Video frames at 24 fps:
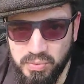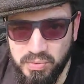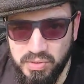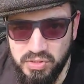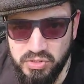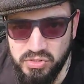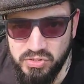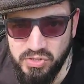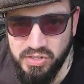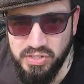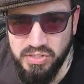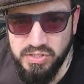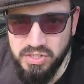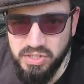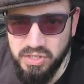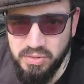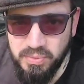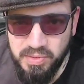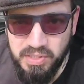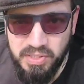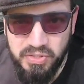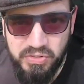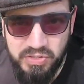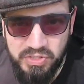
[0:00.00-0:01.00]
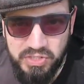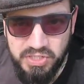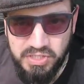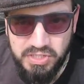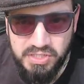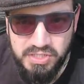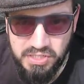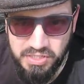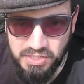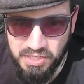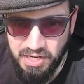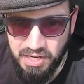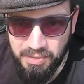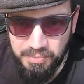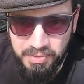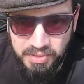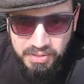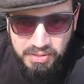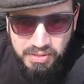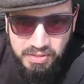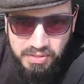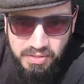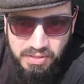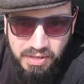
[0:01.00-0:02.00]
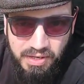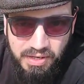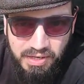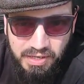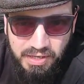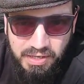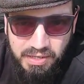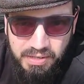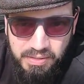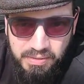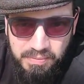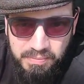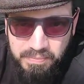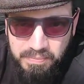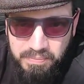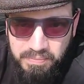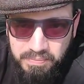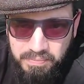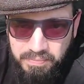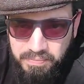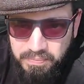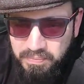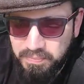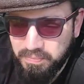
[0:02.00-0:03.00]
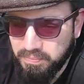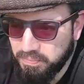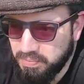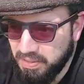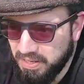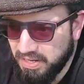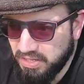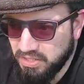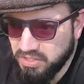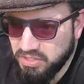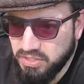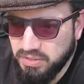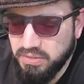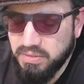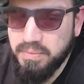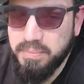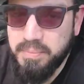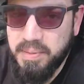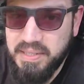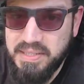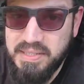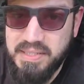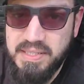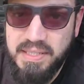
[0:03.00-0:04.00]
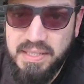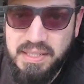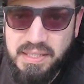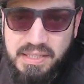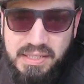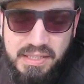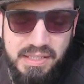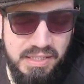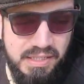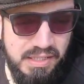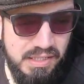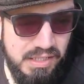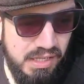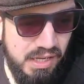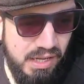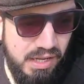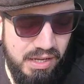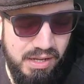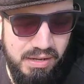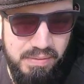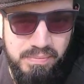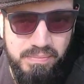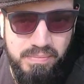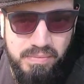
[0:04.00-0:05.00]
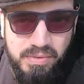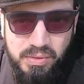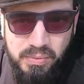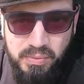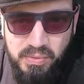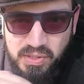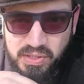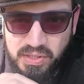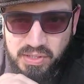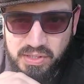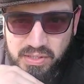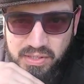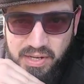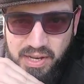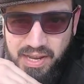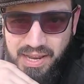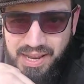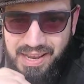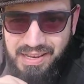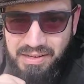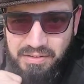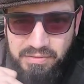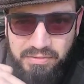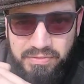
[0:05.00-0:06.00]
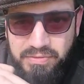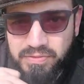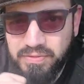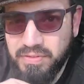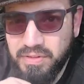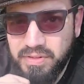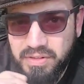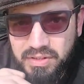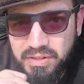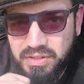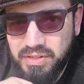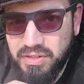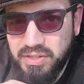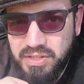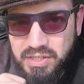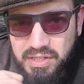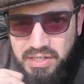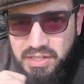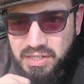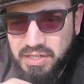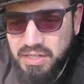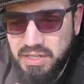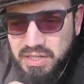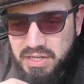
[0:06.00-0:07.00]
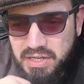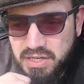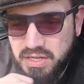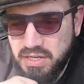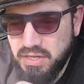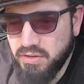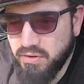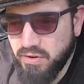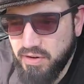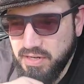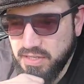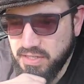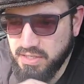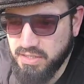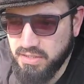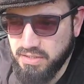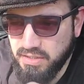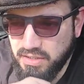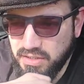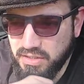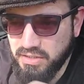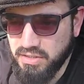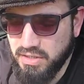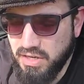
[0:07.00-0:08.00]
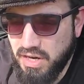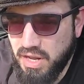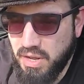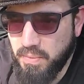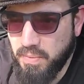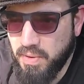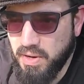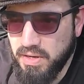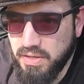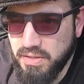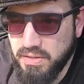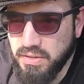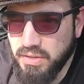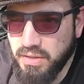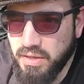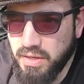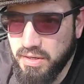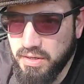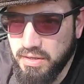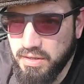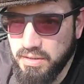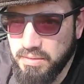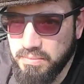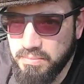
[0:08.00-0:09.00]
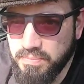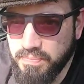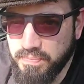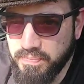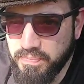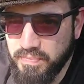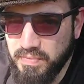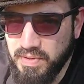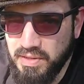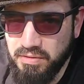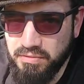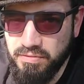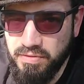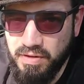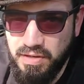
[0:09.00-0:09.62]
you want to try and do when you're adjusting your hammock pitch, basically, you want to have the gradient lower in